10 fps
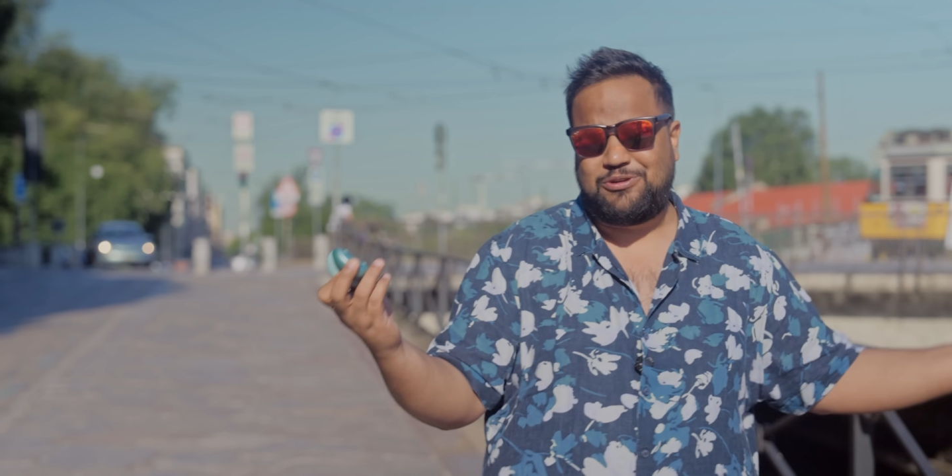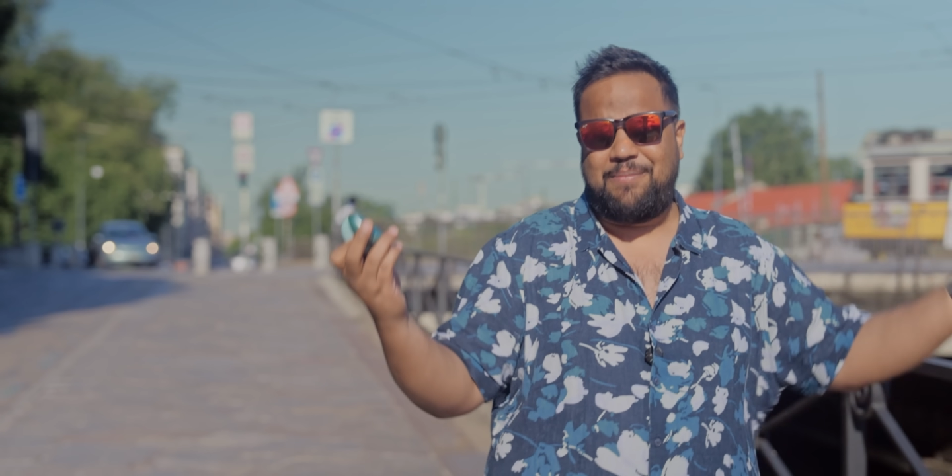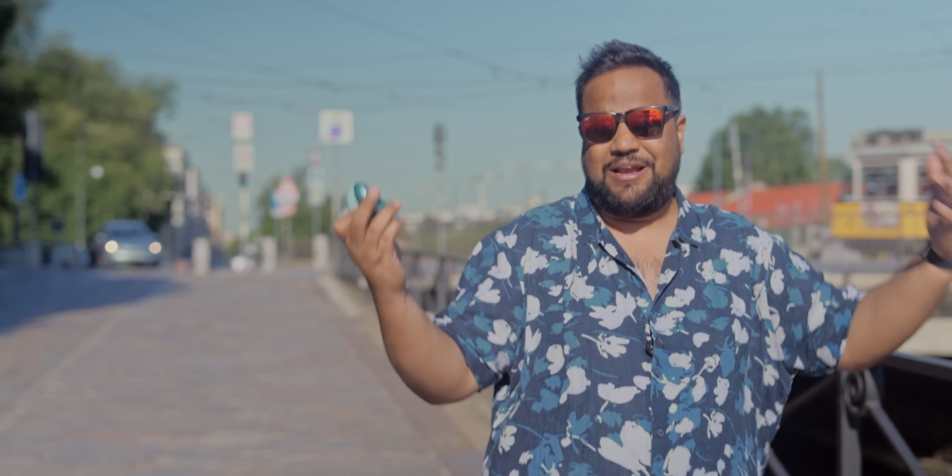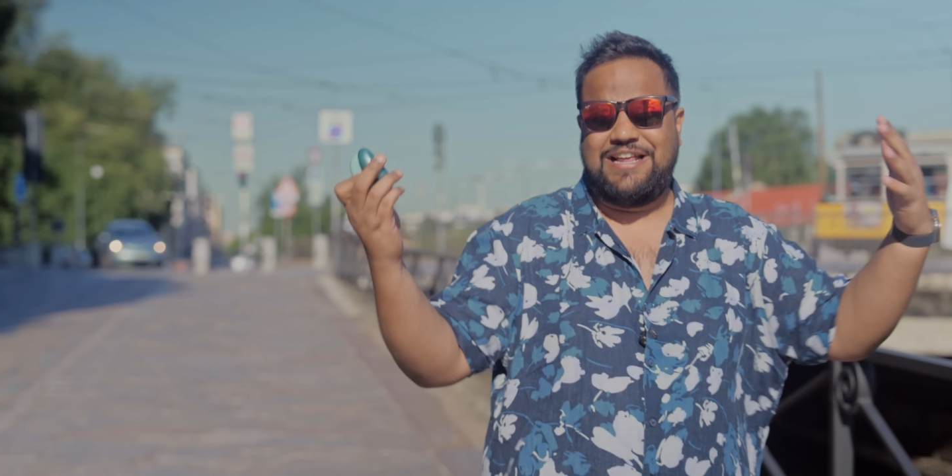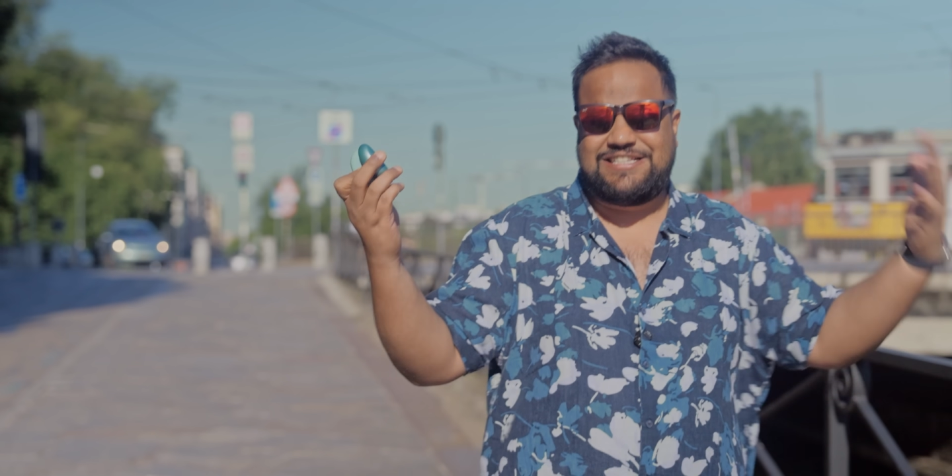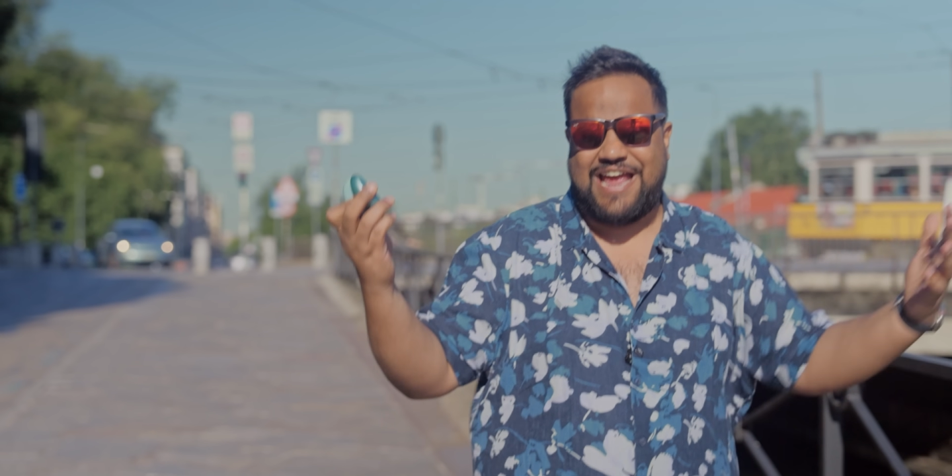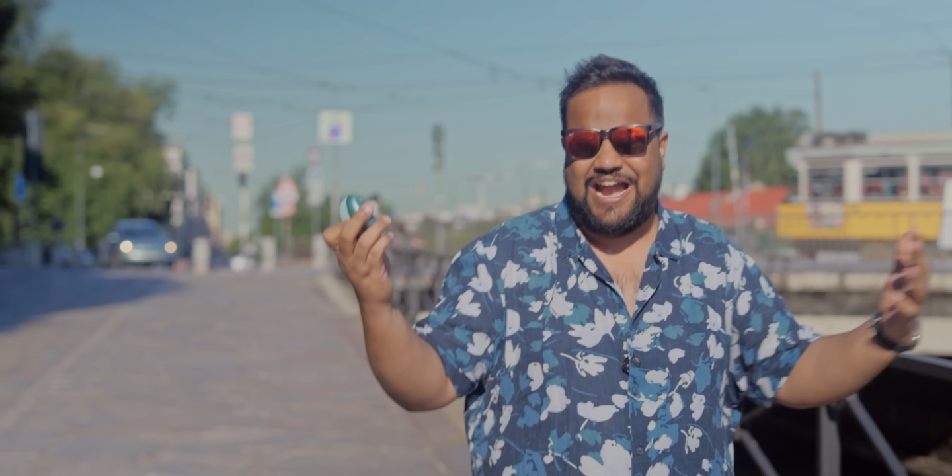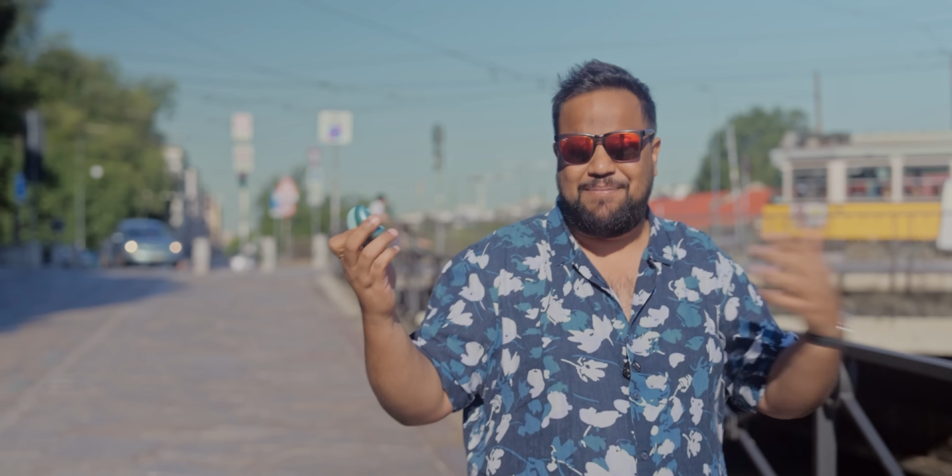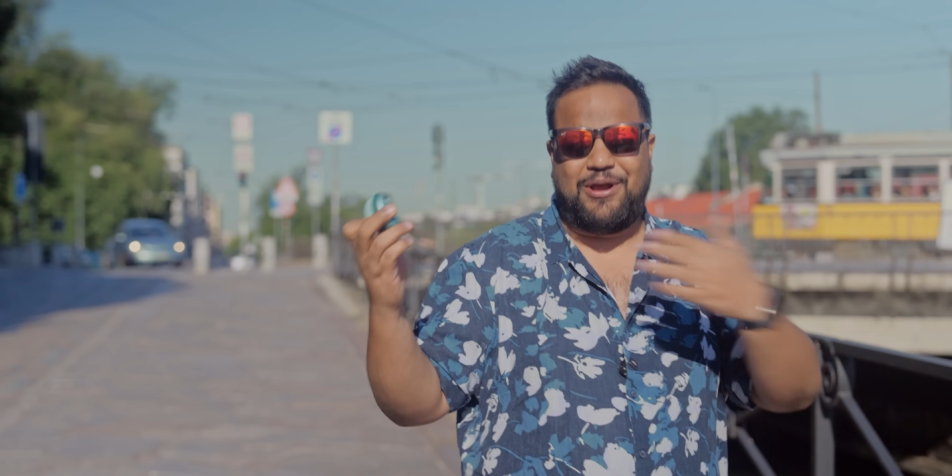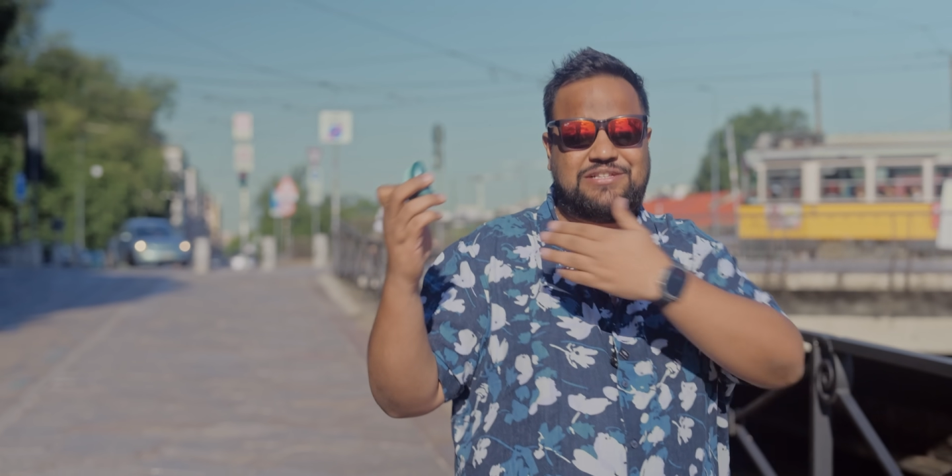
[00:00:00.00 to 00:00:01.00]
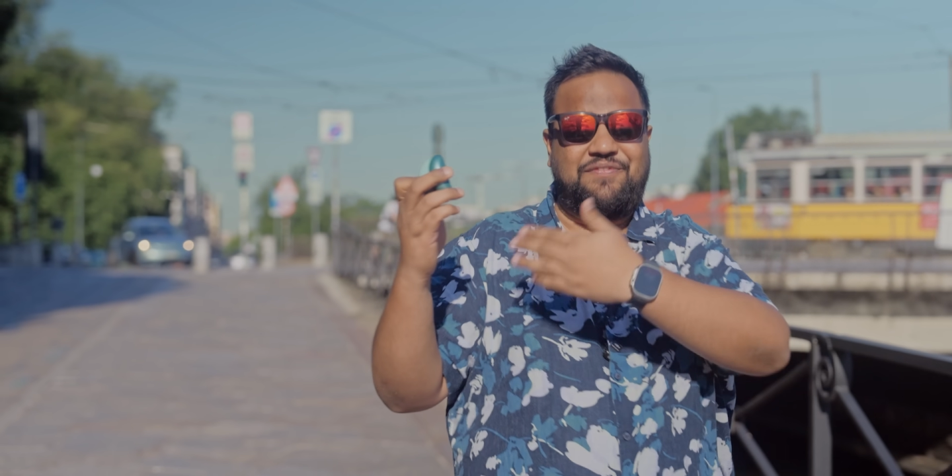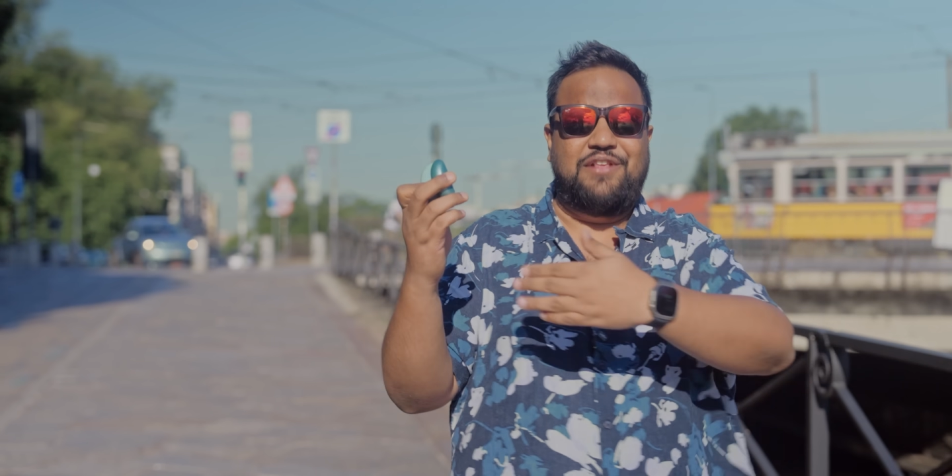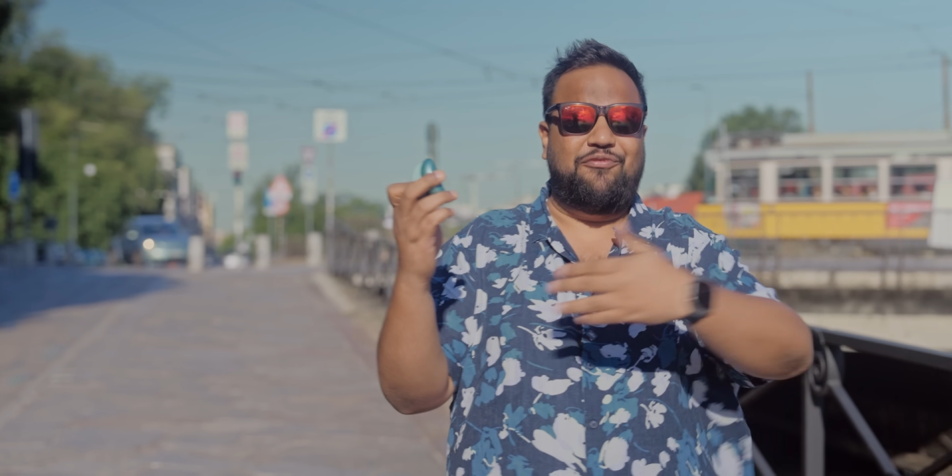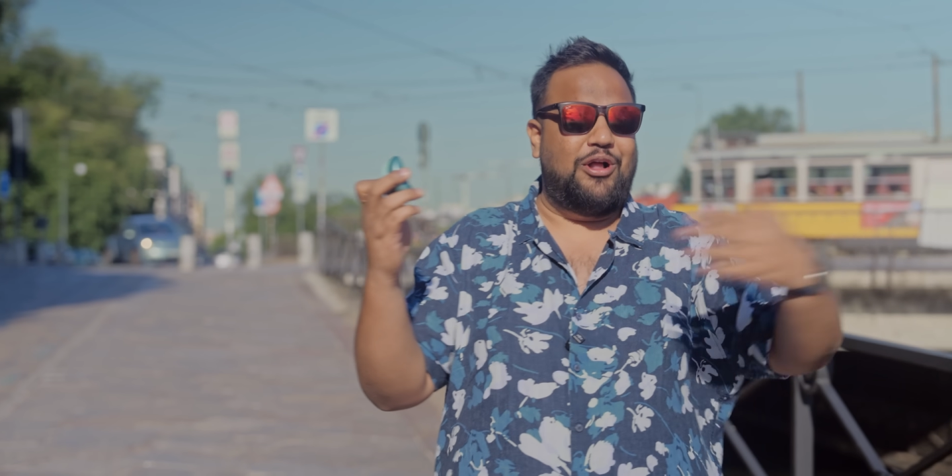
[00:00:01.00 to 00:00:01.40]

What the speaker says: so I'm really scared because if this